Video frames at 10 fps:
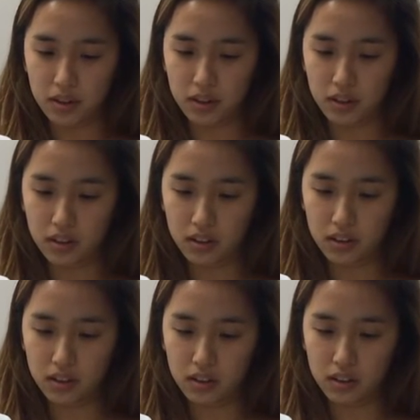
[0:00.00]

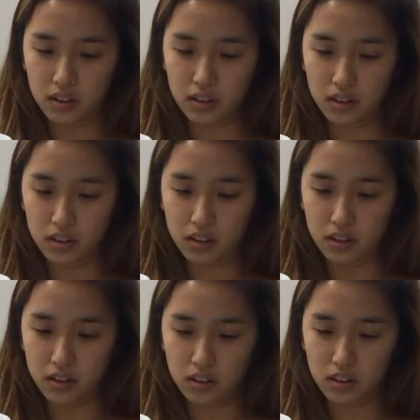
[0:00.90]

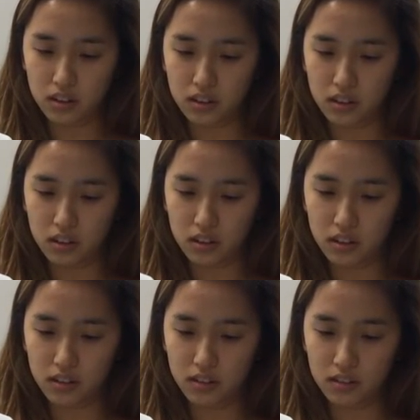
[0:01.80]

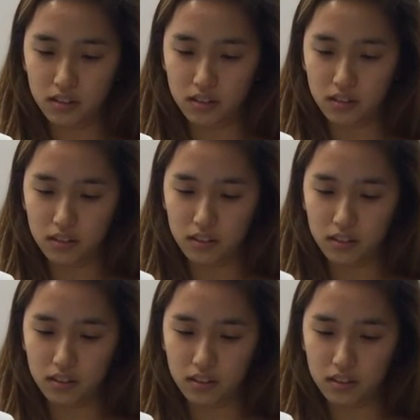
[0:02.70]

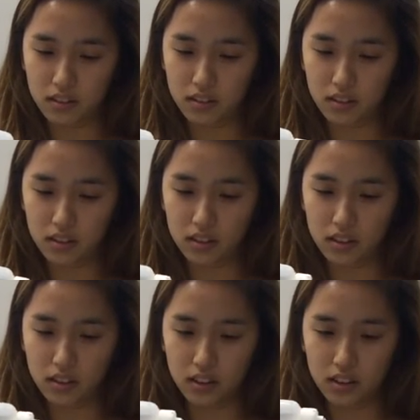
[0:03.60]

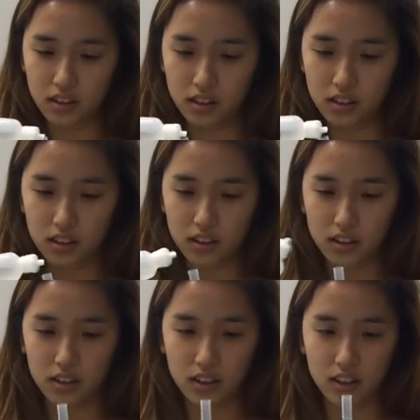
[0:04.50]

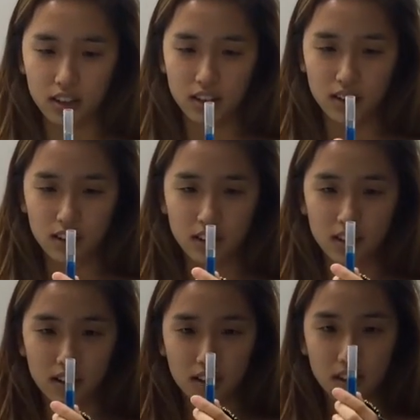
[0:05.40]

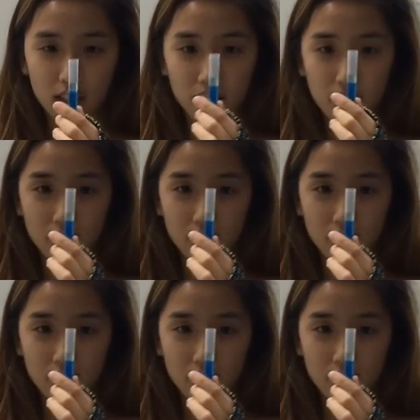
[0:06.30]
[no speech]